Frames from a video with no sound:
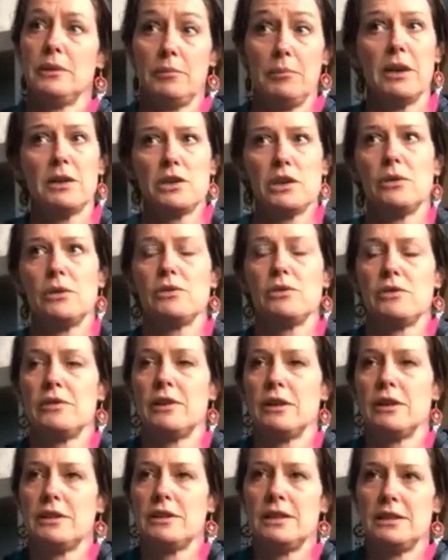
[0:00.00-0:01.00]
a much older
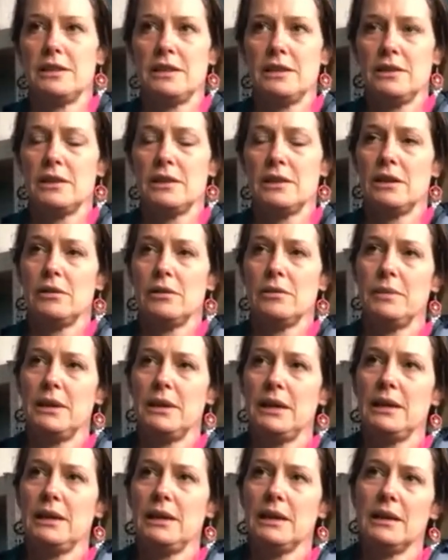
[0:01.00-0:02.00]
artist, who told
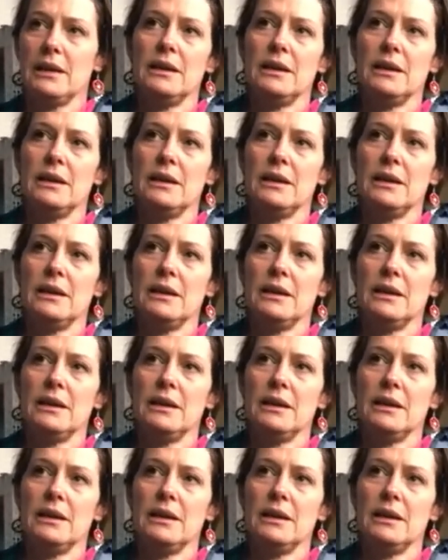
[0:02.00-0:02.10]
me